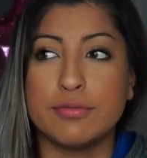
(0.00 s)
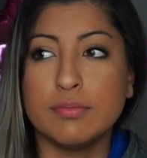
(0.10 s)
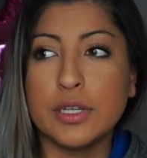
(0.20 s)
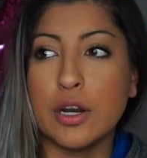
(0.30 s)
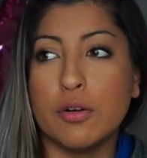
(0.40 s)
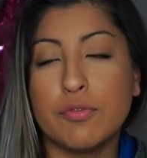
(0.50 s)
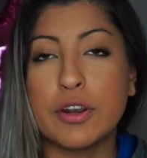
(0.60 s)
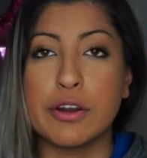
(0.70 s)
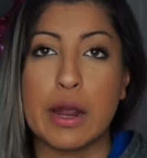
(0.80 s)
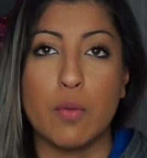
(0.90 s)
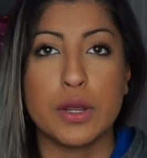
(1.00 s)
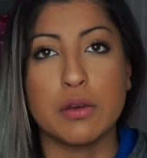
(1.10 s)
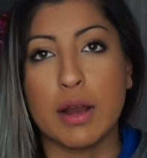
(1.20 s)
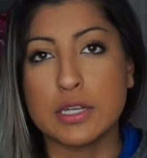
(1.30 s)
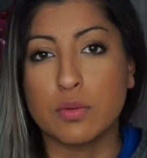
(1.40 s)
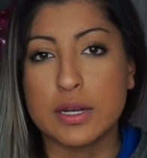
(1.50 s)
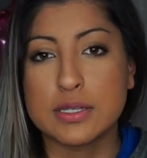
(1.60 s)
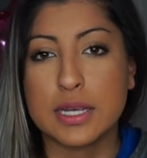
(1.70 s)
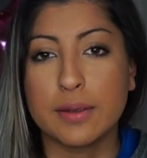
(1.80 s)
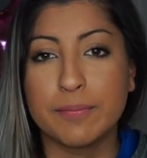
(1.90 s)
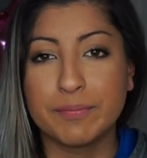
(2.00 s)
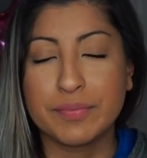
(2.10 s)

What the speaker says: you know, figuring out what you guys want to see.